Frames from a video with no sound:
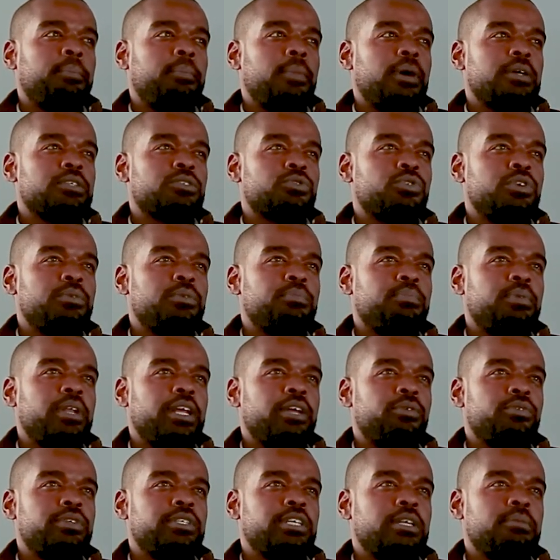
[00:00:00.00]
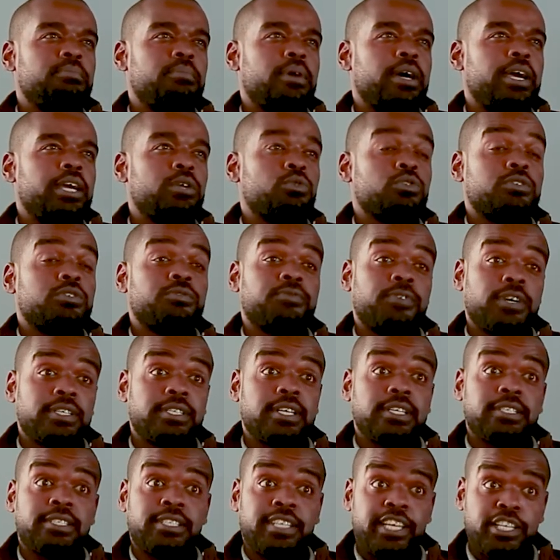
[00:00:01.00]
a, screenplay written by, it was first
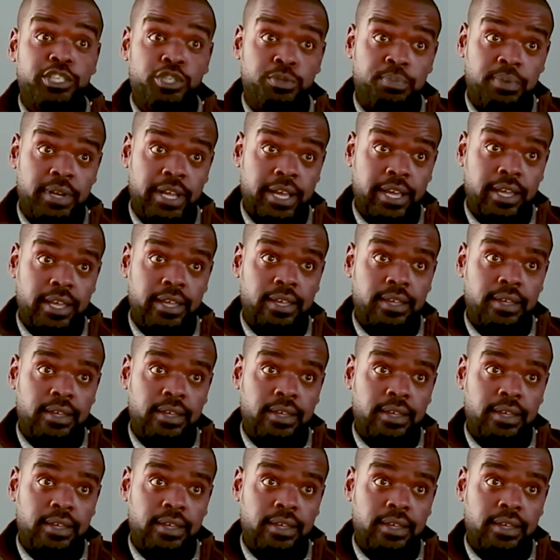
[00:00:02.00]
a stage play.